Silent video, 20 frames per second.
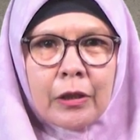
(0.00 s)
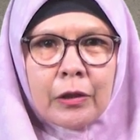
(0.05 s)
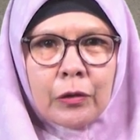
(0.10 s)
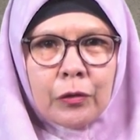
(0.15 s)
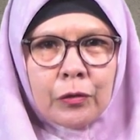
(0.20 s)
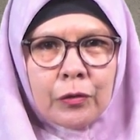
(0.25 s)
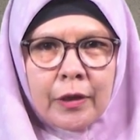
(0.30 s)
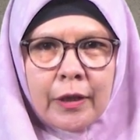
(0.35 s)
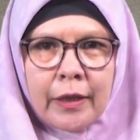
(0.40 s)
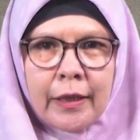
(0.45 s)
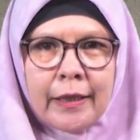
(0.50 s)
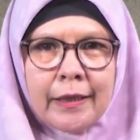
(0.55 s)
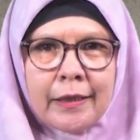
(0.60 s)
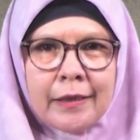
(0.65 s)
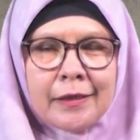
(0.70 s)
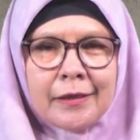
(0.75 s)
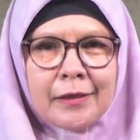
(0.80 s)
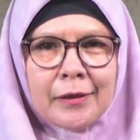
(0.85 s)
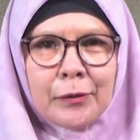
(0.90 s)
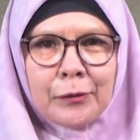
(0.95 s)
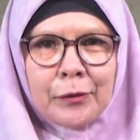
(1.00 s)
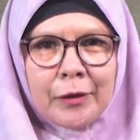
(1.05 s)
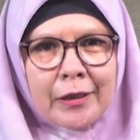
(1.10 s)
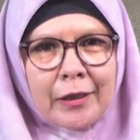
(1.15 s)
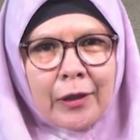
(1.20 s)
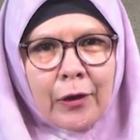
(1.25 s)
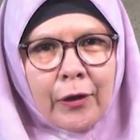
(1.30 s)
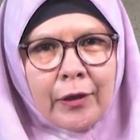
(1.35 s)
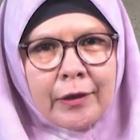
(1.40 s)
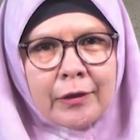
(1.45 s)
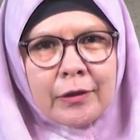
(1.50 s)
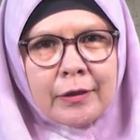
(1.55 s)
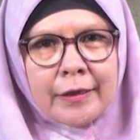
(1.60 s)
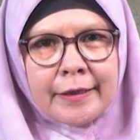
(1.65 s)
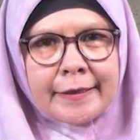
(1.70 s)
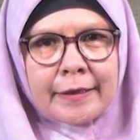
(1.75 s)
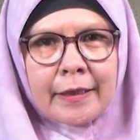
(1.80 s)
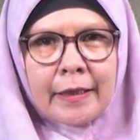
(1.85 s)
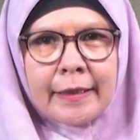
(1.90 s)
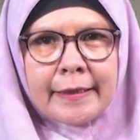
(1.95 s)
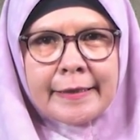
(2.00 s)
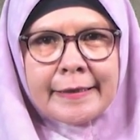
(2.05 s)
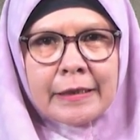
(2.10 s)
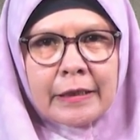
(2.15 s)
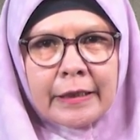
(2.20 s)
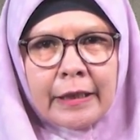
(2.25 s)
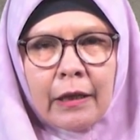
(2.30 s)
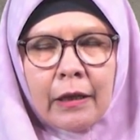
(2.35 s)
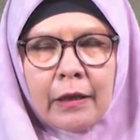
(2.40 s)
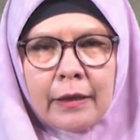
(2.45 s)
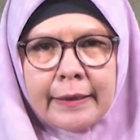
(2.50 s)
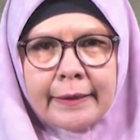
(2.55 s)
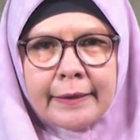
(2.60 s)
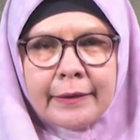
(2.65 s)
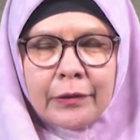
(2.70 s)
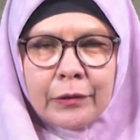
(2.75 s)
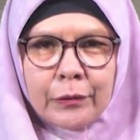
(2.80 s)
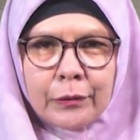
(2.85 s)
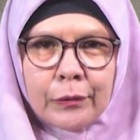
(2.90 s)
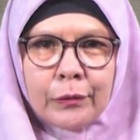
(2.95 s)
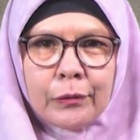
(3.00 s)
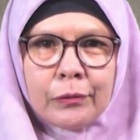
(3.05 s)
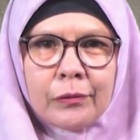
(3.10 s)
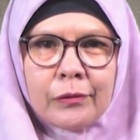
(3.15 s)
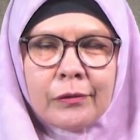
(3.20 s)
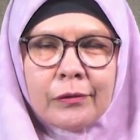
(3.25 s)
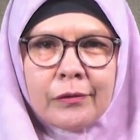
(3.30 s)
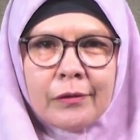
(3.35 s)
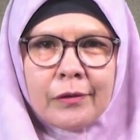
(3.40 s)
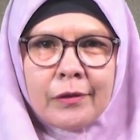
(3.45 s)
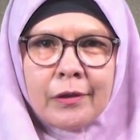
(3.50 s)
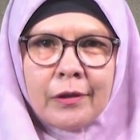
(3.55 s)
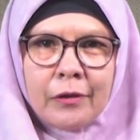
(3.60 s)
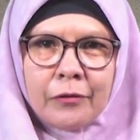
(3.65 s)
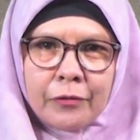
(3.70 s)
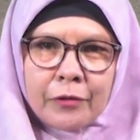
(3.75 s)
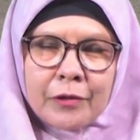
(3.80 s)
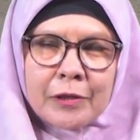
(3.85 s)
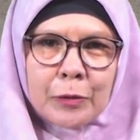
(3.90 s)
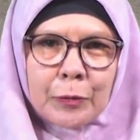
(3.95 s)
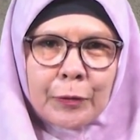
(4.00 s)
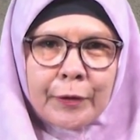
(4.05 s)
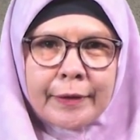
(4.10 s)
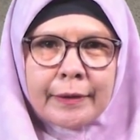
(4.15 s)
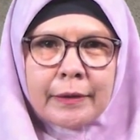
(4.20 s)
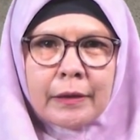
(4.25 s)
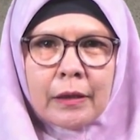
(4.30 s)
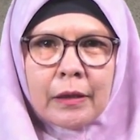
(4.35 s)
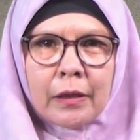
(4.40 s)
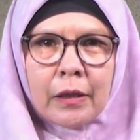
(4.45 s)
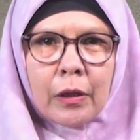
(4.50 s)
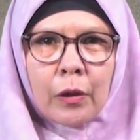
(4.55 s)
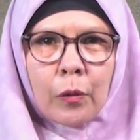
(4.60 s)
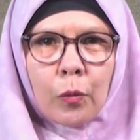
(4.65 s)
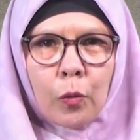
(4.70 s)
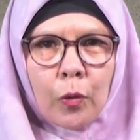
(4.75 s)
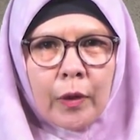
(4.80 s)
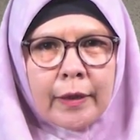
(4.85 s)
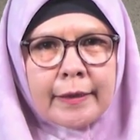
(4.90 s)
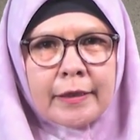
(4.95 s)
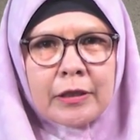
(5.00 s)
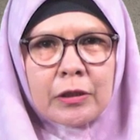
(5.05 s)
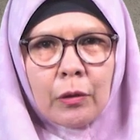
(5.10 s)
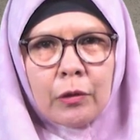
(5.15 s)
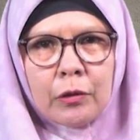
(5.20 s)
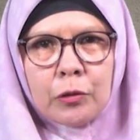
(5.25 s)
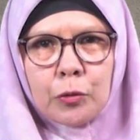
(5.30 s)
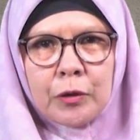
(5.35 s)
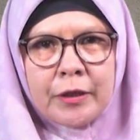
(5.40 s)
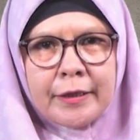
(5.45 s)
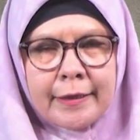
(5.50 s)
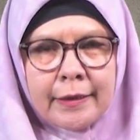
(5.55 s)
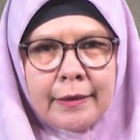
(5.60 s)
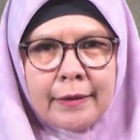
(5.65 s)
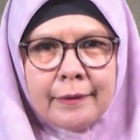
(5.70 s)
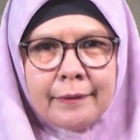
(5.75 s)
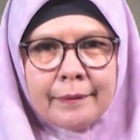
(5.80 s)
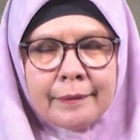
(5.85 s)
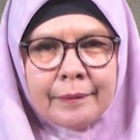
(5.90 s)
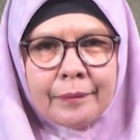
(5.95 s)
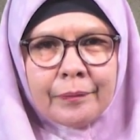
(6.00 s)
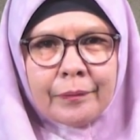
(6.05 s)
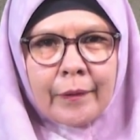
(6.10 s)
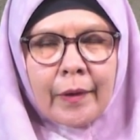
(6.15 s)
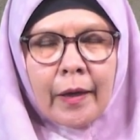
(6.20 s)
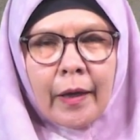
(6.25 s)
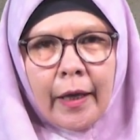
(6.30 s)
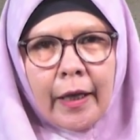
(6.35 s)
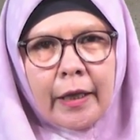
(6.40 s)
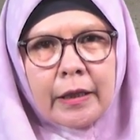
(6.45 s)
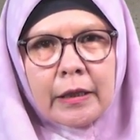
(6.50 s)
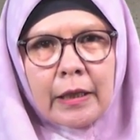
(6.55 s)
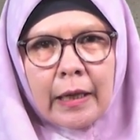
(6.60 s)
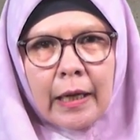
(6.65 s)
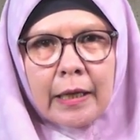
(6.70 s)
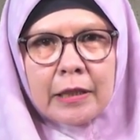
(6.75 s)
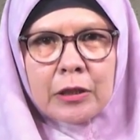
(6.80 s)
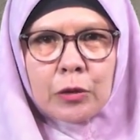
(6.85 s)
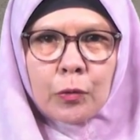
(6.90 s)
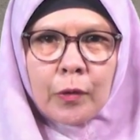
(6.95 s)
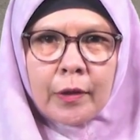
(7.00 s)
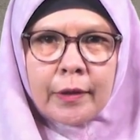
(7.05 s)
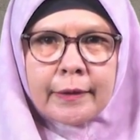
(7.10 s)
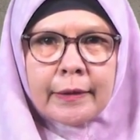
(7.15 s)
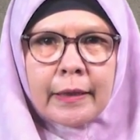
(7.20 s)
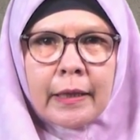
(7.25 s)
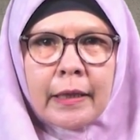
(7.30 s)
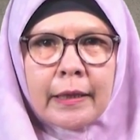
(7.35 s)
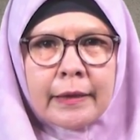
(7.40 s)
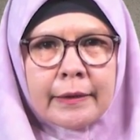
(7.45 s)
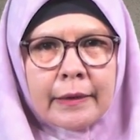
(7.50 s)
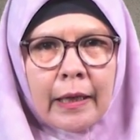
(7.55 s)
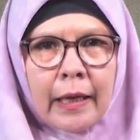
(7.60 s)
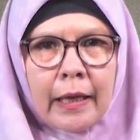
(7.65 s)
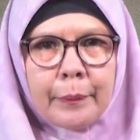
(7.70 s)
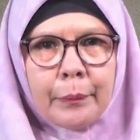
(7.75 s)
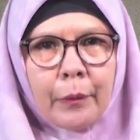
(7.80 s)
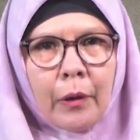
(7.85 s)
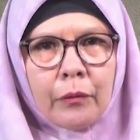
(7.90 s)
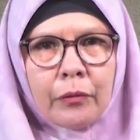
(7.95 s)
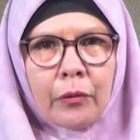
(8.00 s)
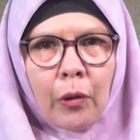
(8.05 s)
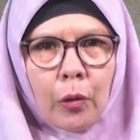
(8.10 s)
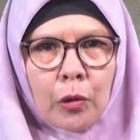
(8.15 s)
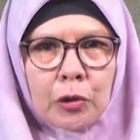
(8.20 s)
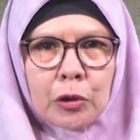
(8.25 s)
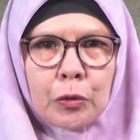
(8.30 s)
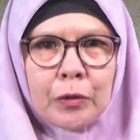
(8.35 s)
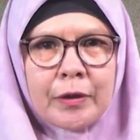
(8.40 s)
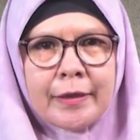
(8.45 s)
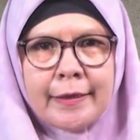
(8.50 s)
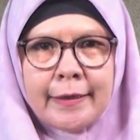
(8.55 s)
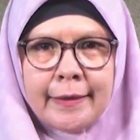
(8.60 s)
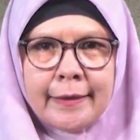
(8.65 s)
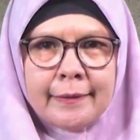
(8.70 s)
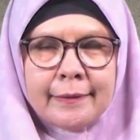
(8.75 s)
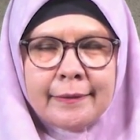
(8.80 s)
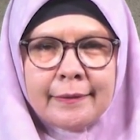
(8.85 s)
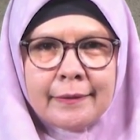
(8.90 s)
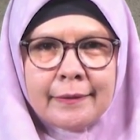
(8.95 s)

Today, we are going to discuss regarding to the first one, what is code switching? And the last one, type of code switching.